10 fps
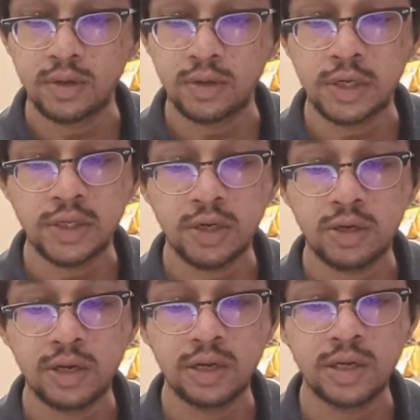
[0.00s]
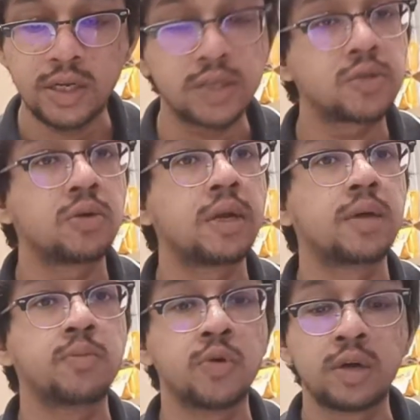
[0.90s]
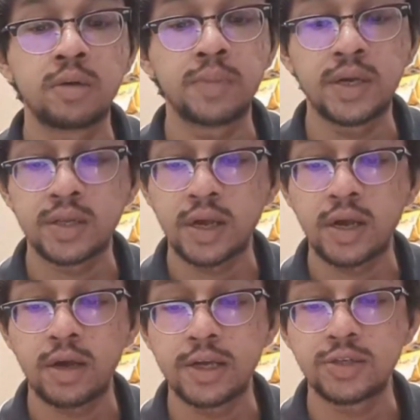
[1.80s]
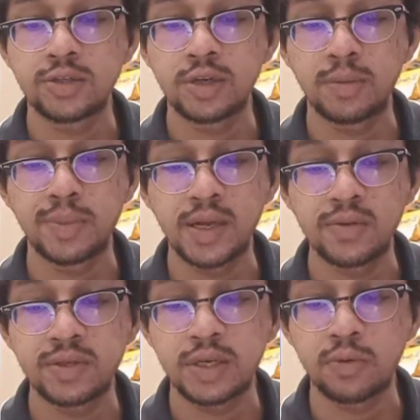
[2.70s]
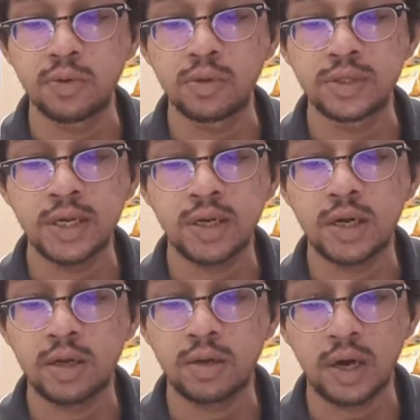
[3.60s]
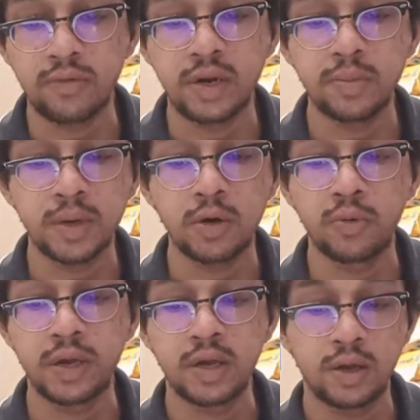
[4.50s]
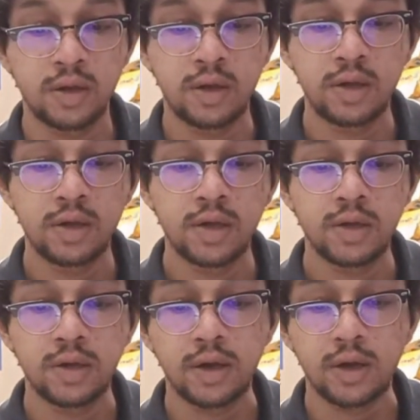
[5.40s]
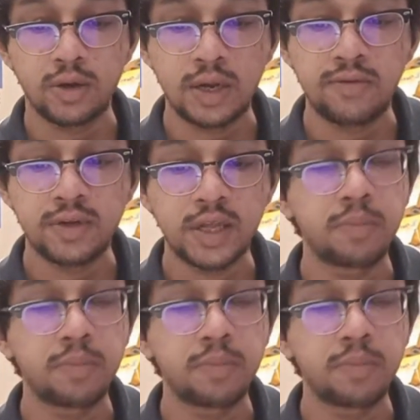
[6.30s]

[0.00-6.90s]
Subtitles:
Geeta clearly does not like Mohan being there, as she believes he will take Kaverima away, leaving